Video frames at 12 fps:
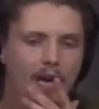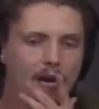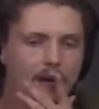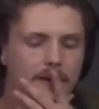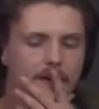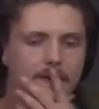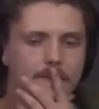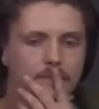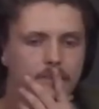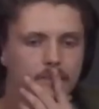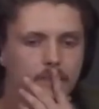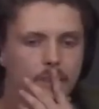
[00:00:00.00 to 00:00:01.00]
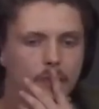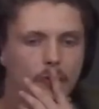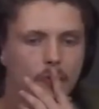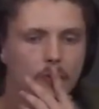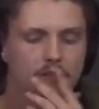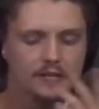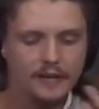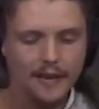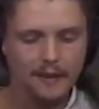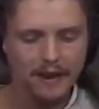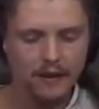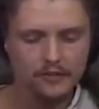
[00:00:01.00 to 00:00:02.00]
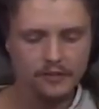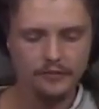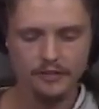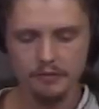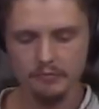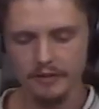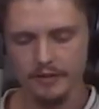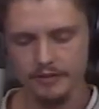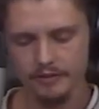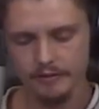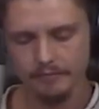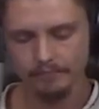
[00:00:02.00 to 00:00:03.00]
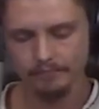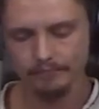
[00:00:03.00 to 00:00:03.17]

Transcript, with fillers: And um, once I came out of this space,